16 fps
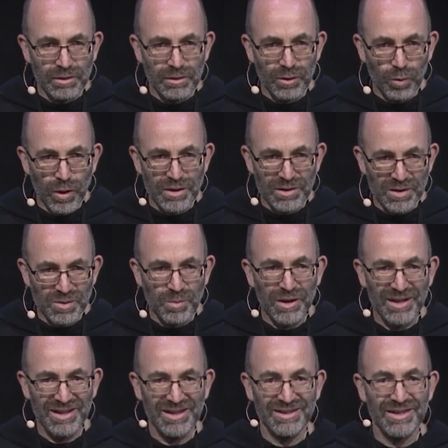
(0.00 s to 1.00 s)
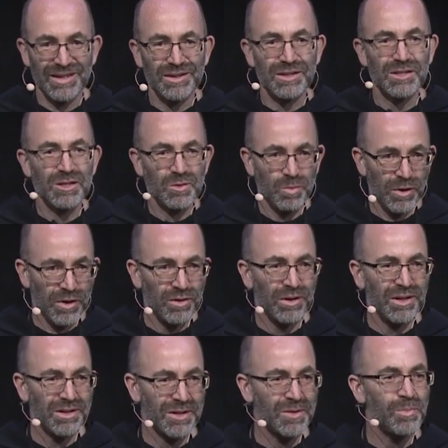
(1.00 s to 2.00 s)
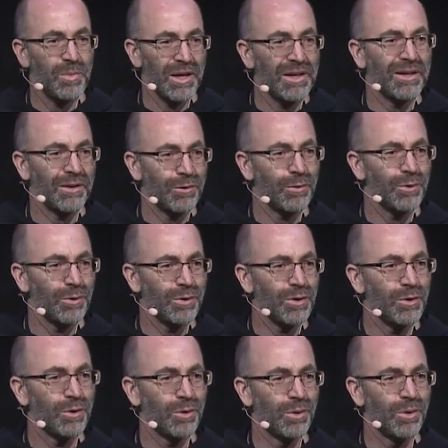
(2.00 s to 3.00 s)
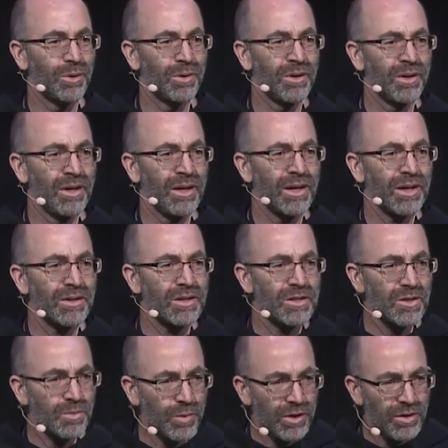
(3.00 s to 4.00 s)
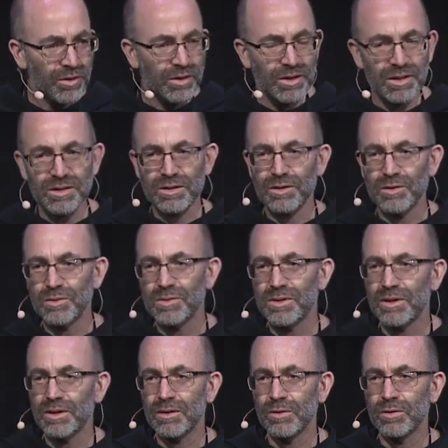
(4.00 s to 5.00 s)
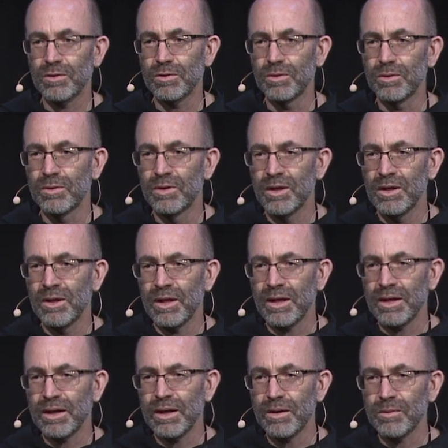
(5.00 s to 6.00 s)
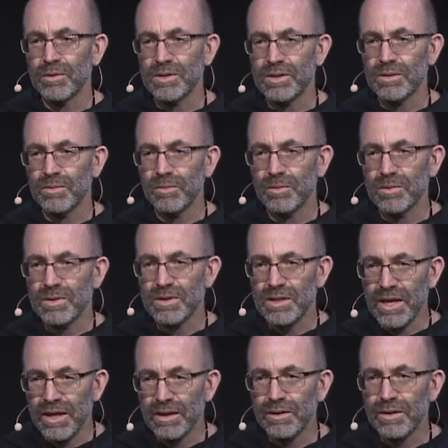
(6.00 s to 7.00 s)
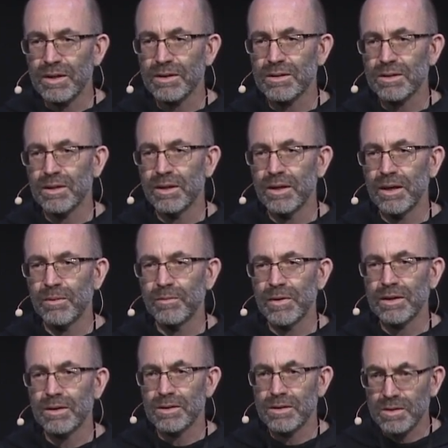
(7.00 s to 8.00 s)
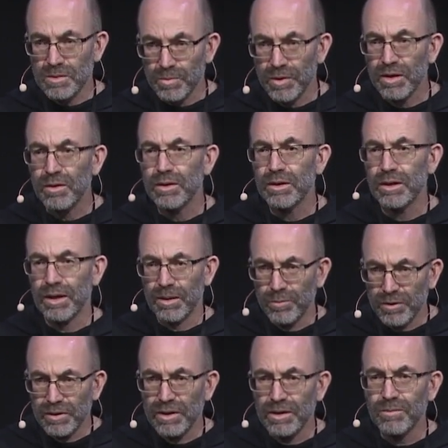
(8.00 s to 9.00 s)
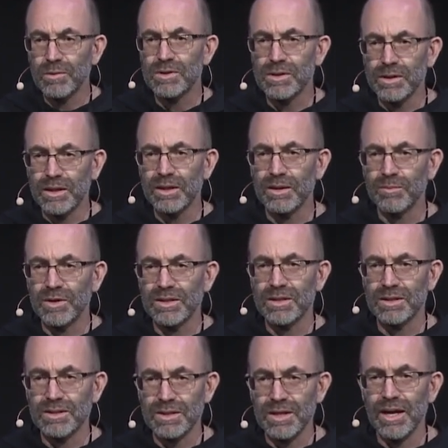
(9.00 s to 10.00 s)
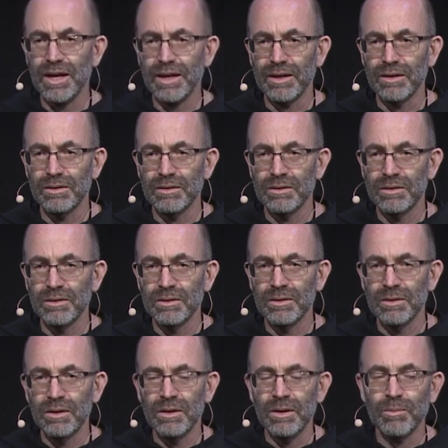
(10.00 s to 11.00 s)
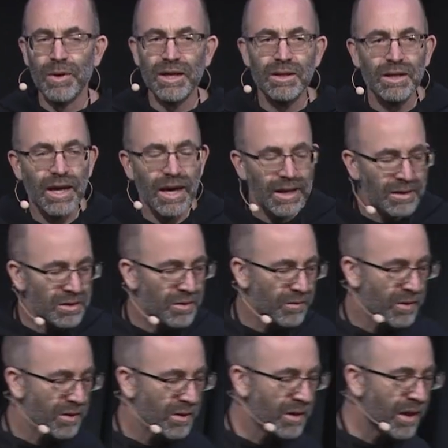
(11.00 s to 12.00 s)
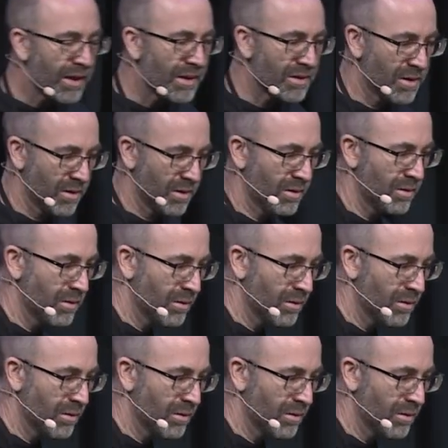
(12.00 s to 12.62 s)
the one speaking, that the Spirit is speaking through you, that the Spirit is using you. And I was saying things to them that the Spirit, I believe, was leading me to say. By the end of the night,